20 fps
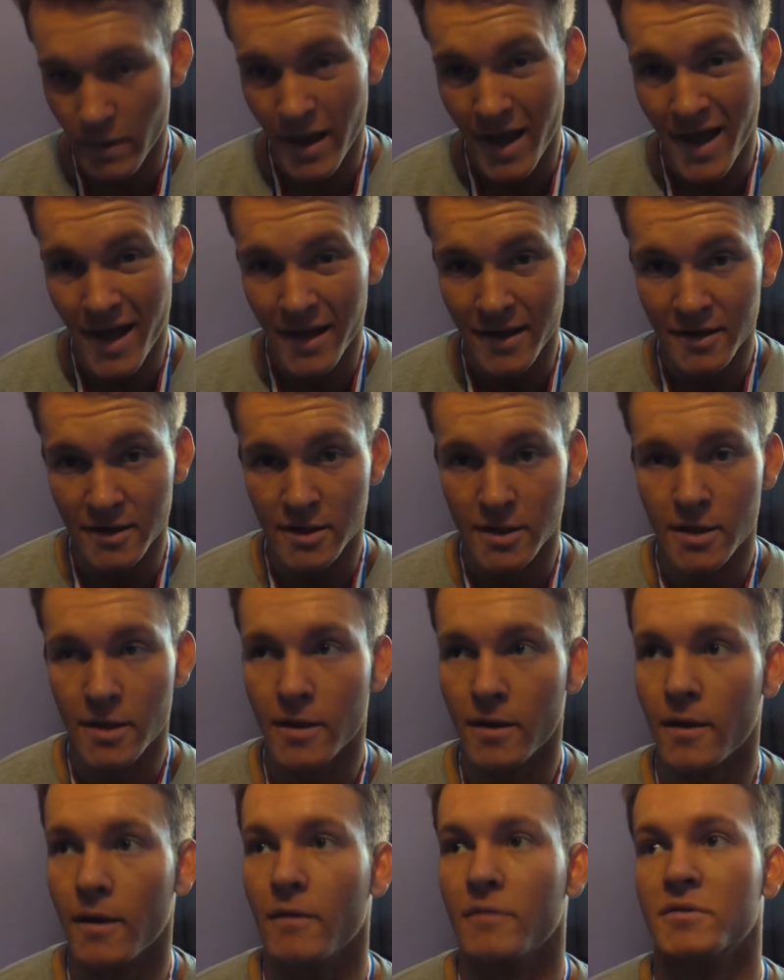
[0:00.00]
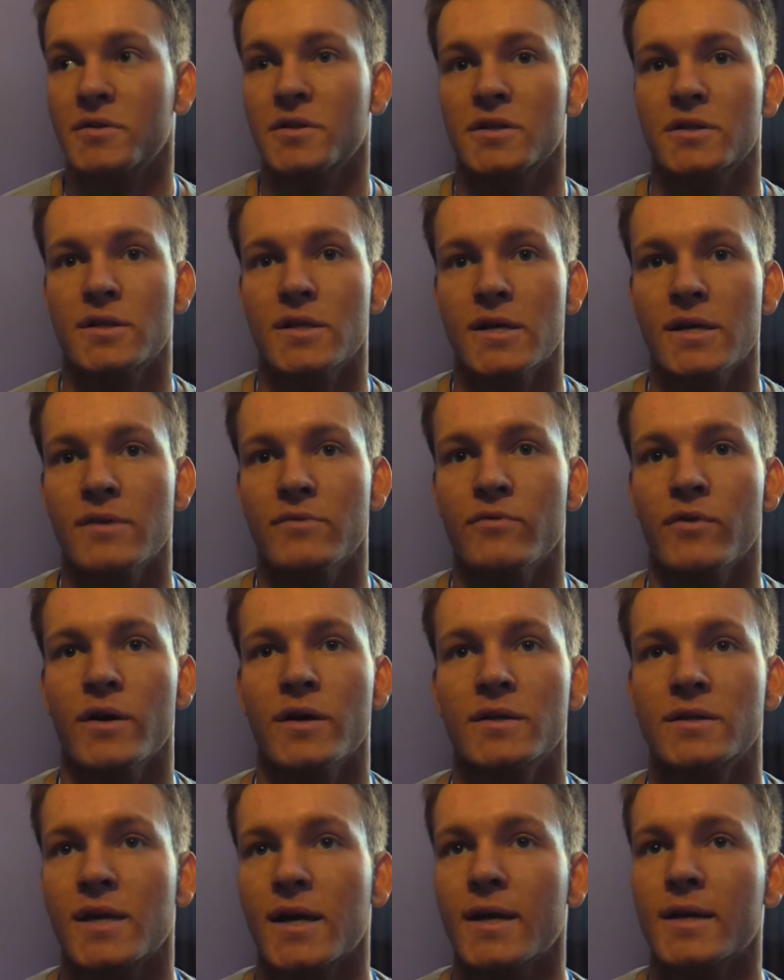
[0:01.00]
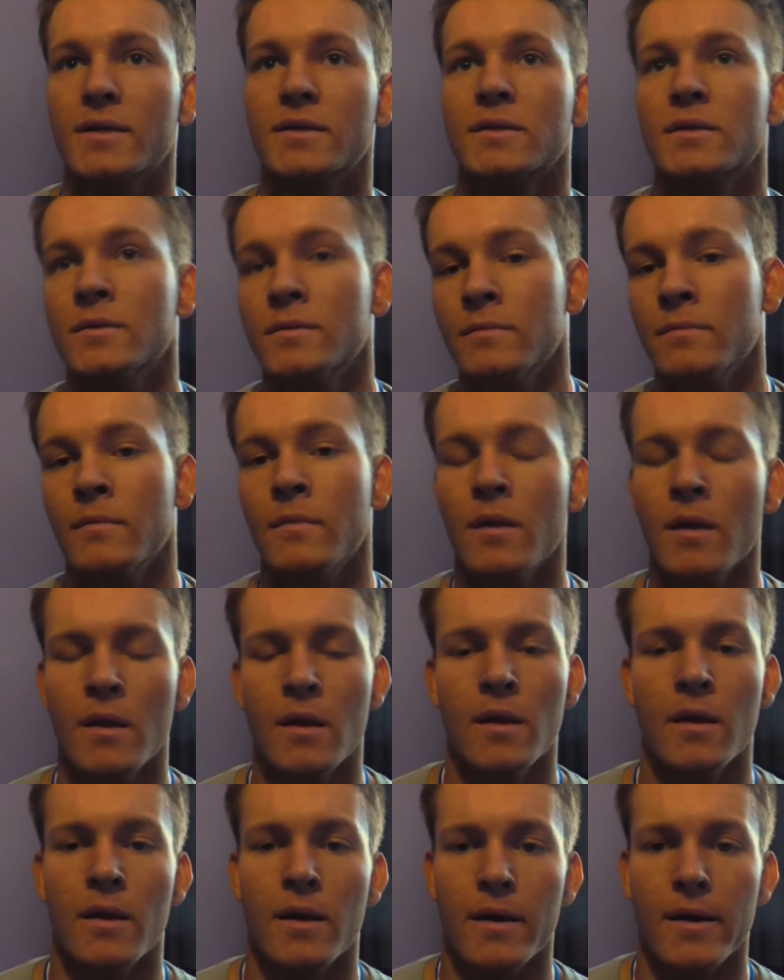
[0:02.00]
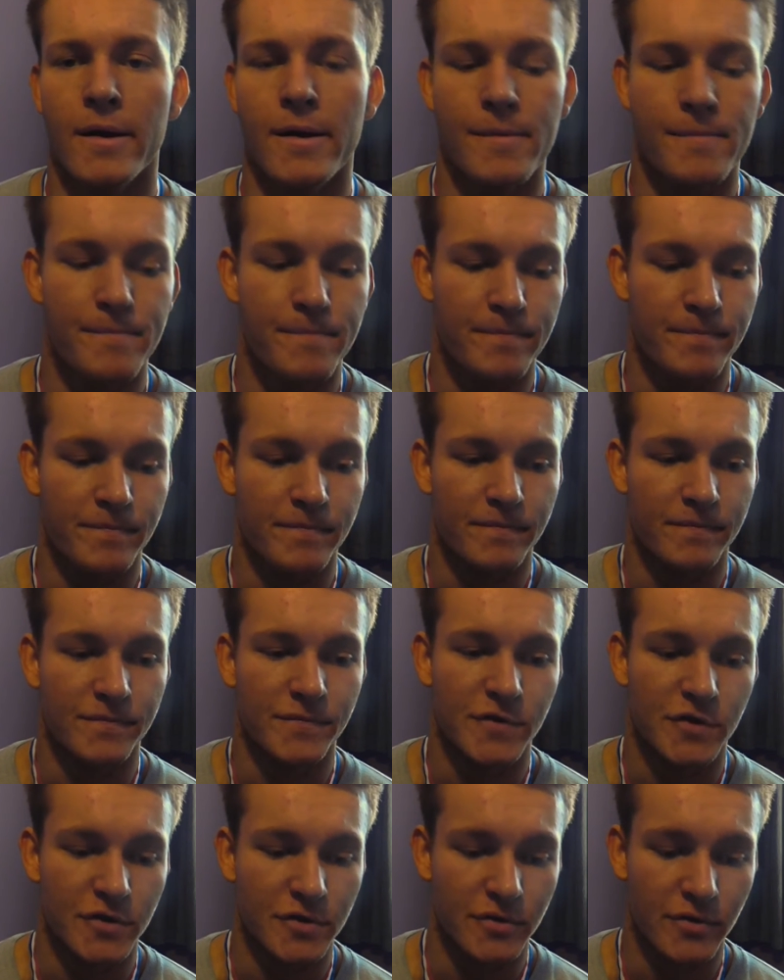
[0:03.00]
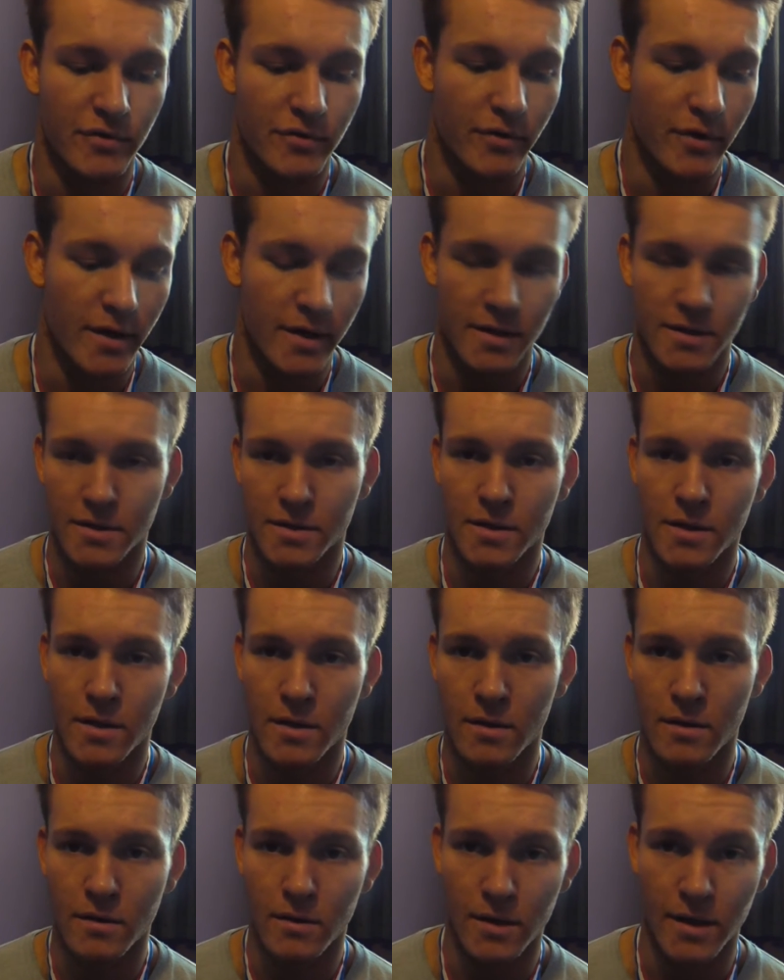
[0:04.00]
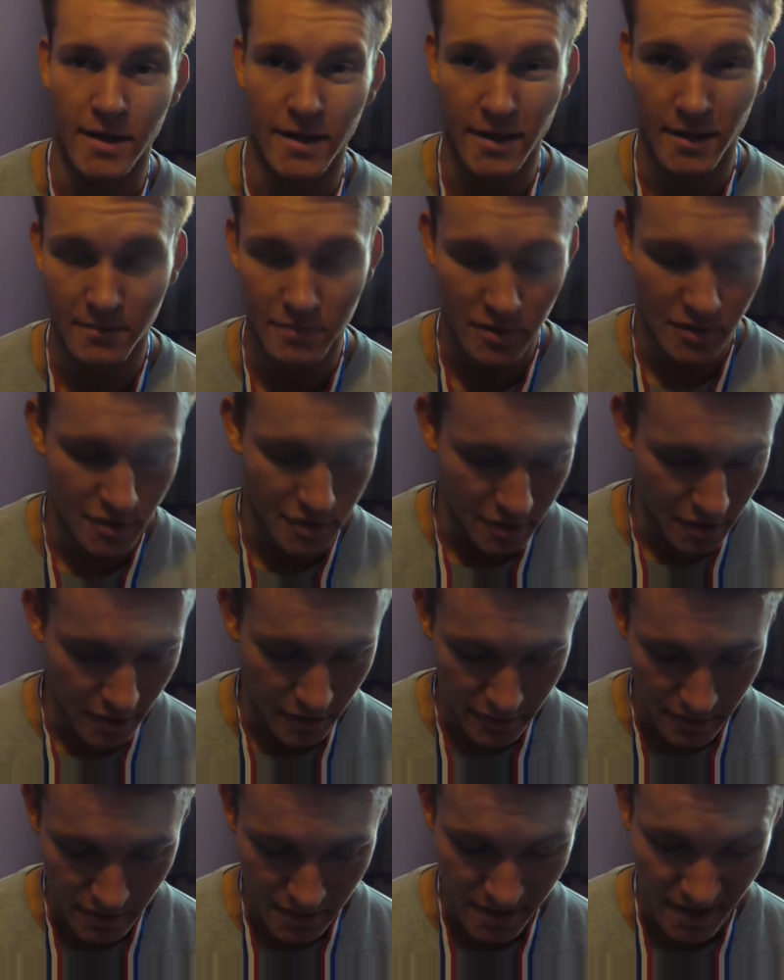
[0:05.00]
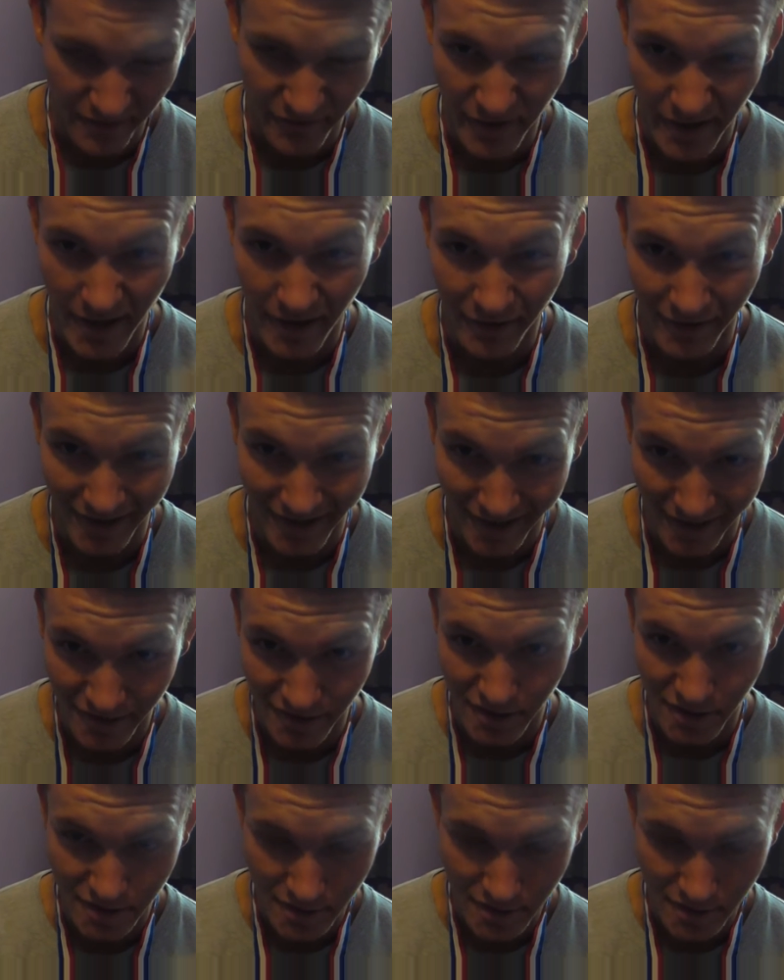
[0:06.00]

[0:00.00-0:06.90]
And I was just eating rice cakes and tuna and rice leading up to the show, just every now and again,